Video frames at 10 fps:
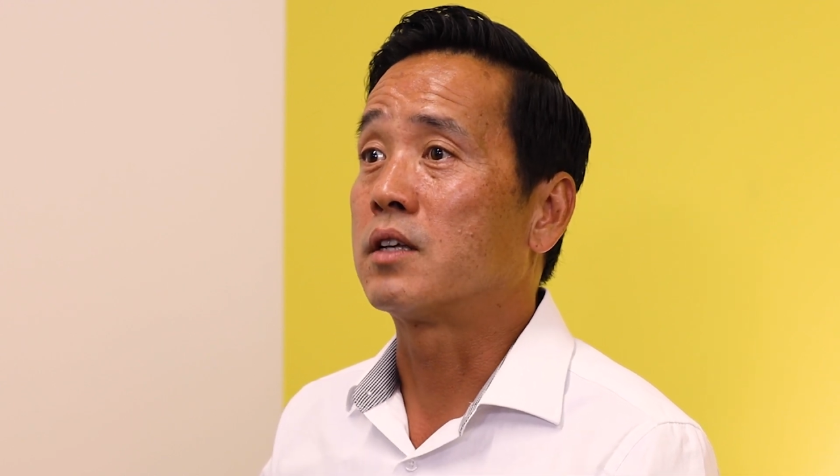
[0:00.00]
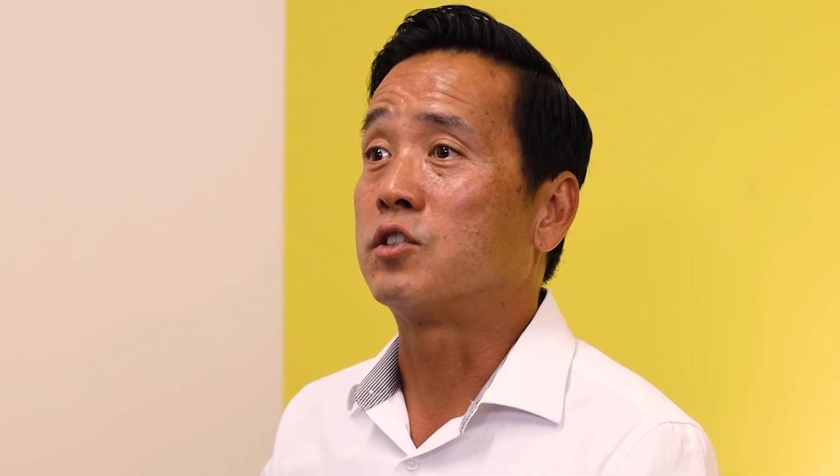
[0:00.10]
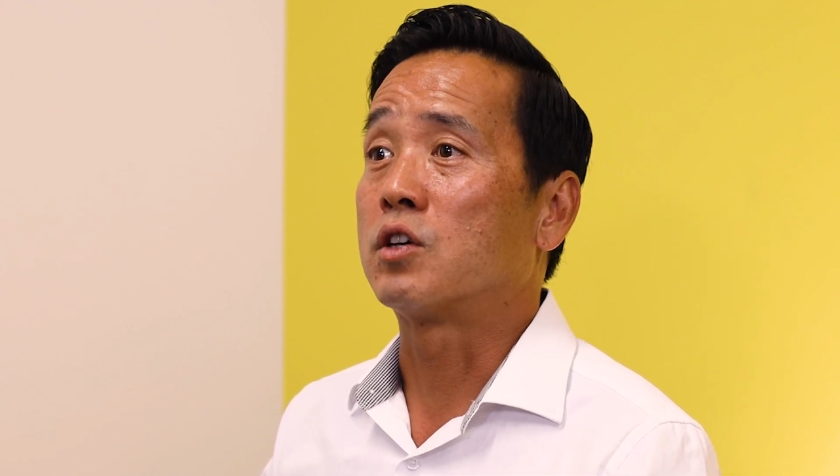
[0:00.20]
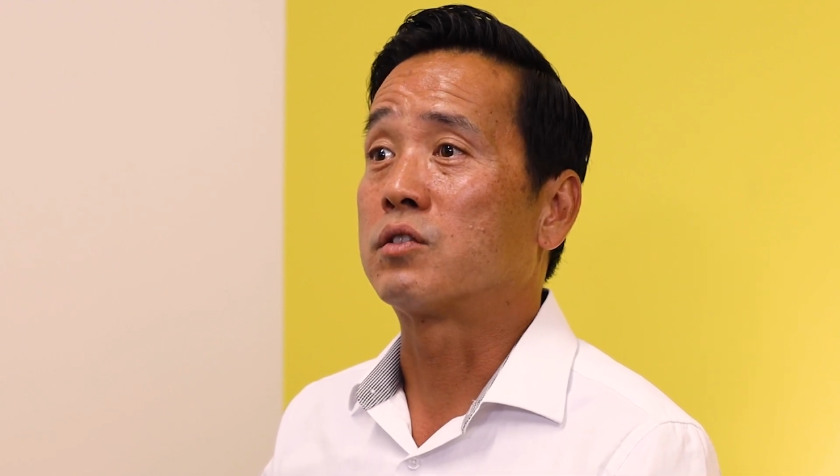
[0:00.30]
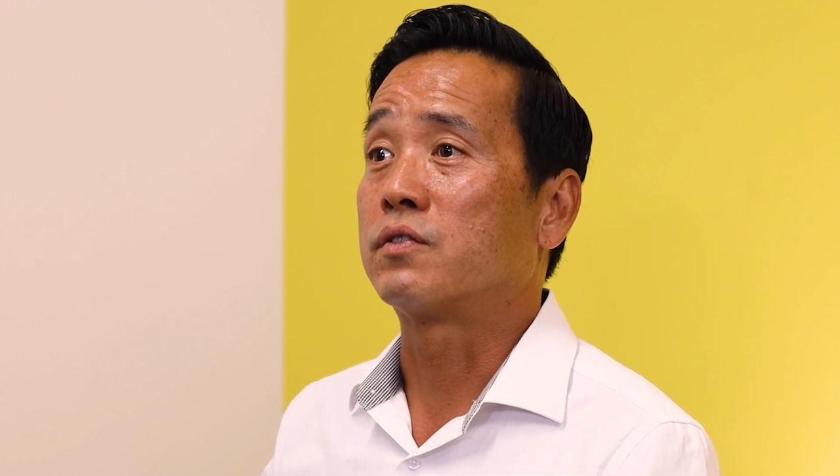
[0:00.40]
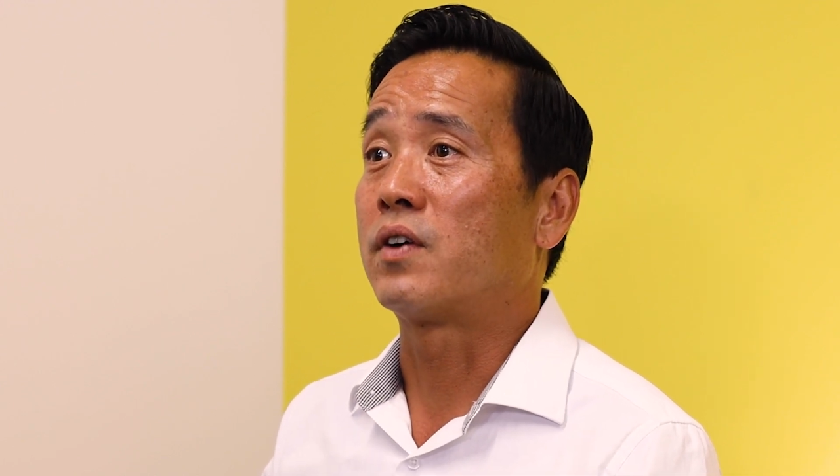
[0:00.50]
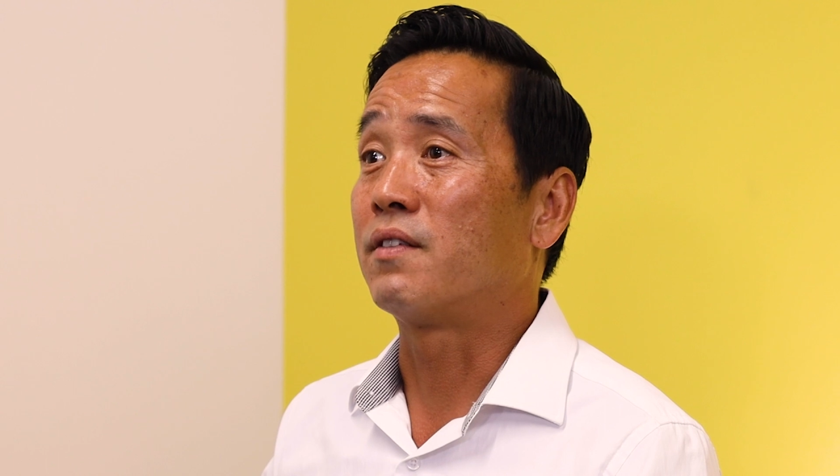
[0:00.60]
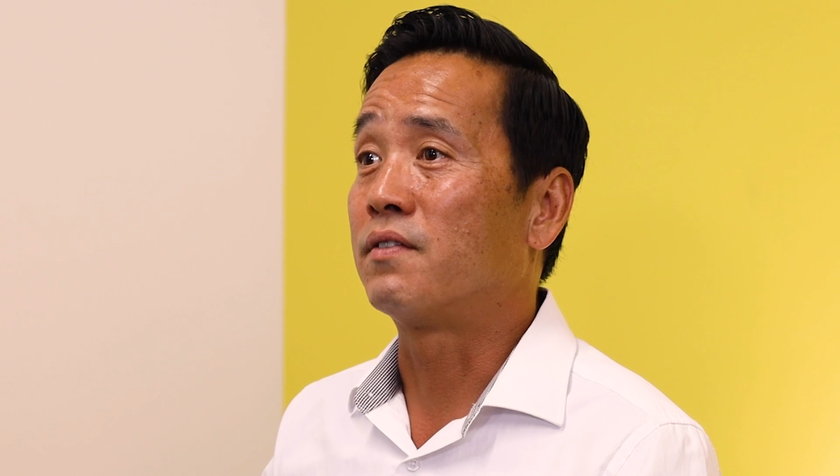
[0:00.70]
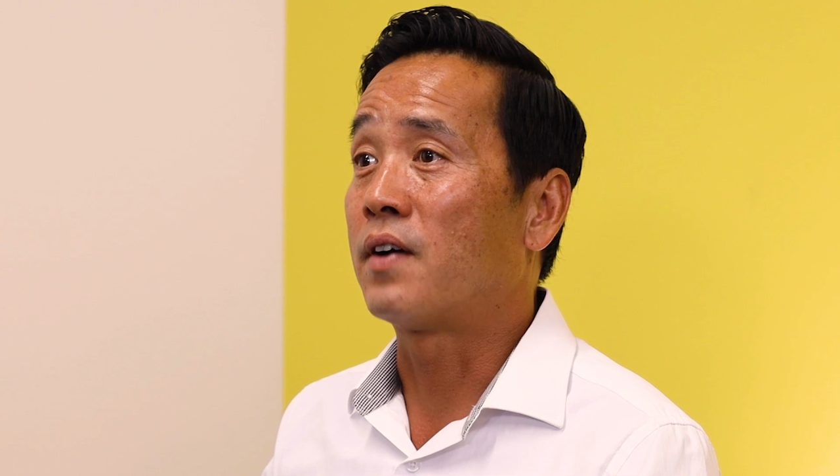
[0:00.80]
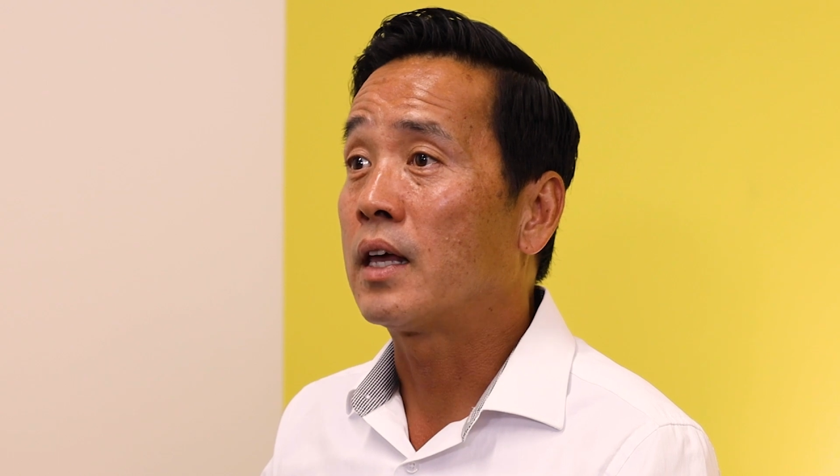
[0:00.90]
and
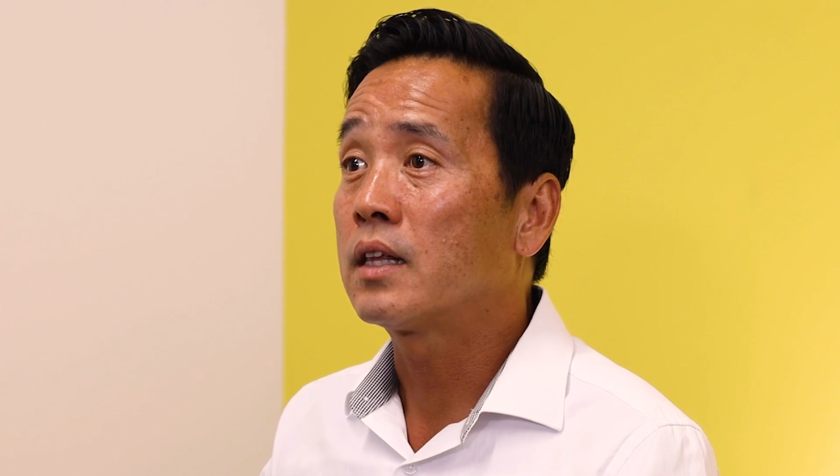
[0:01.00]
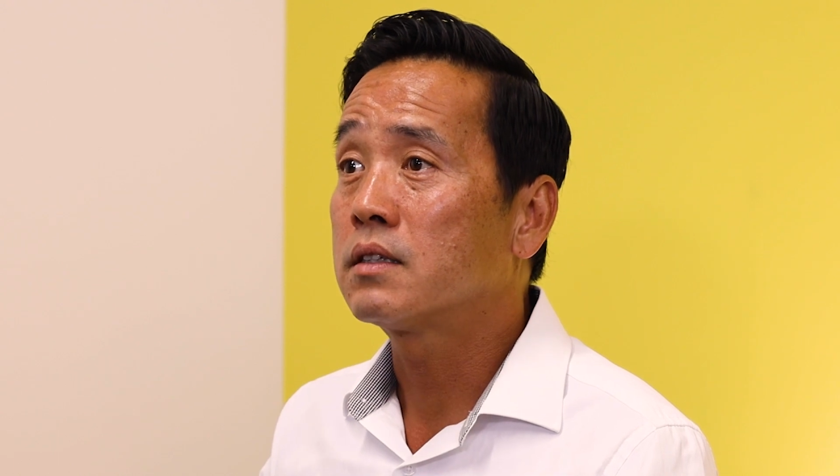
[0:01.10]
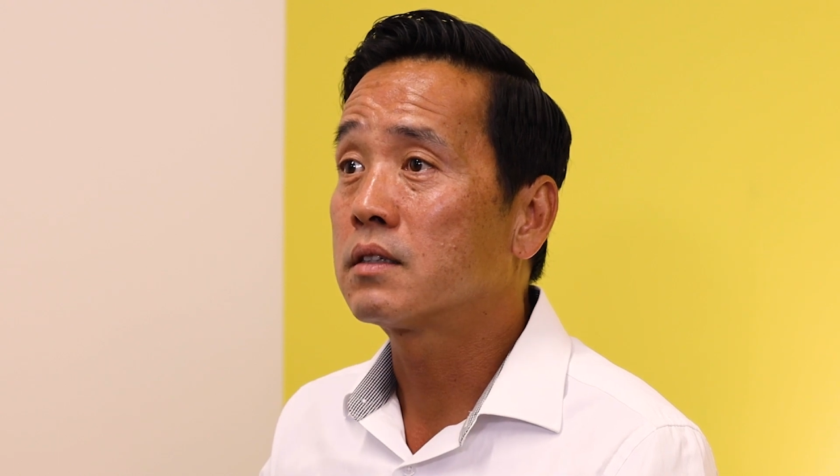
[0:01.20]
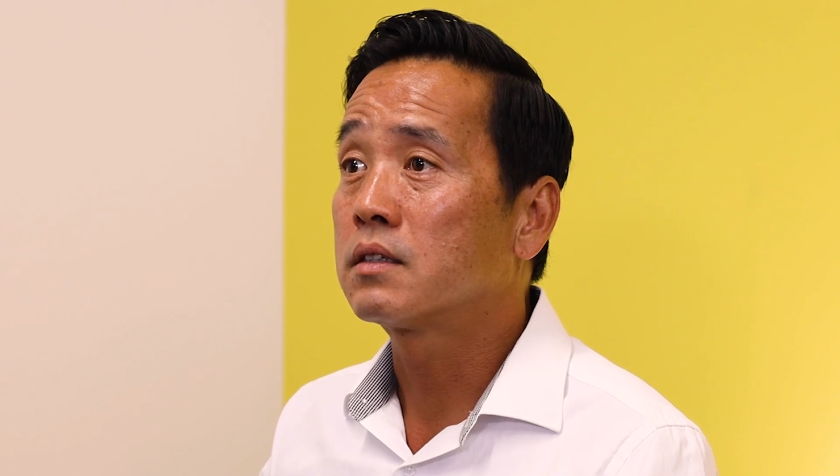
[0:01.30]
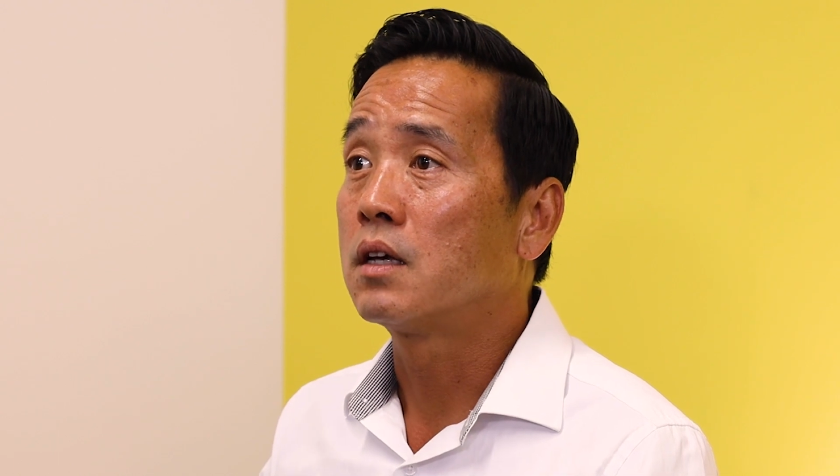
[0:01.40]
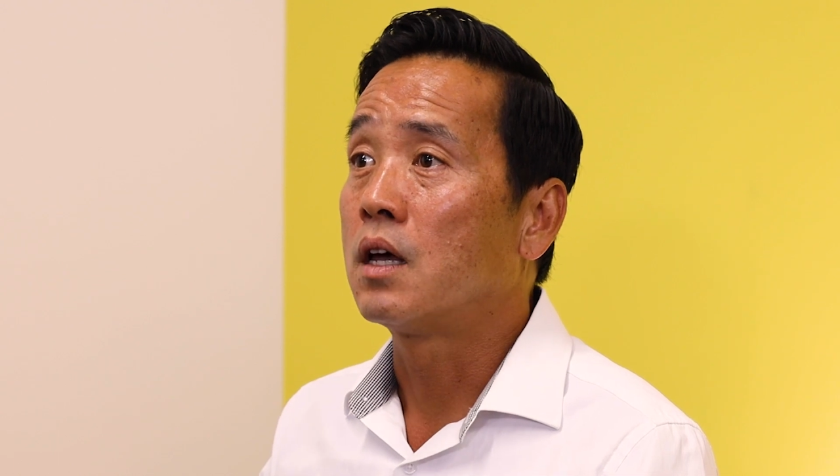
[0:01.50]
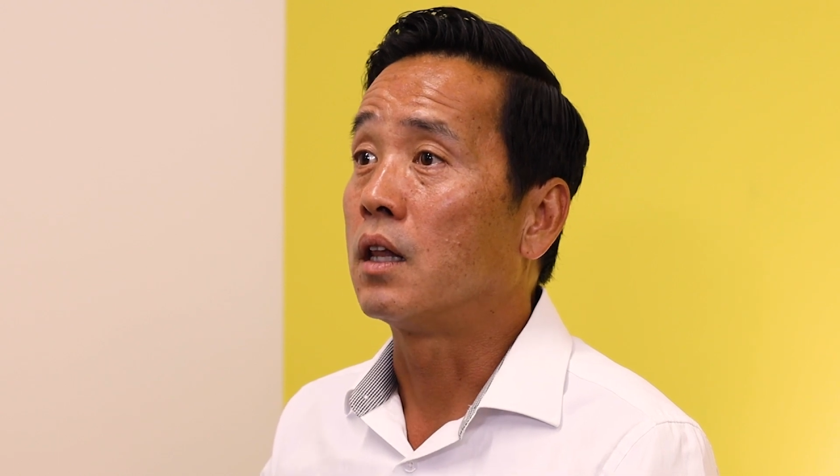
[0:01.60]
justify violence,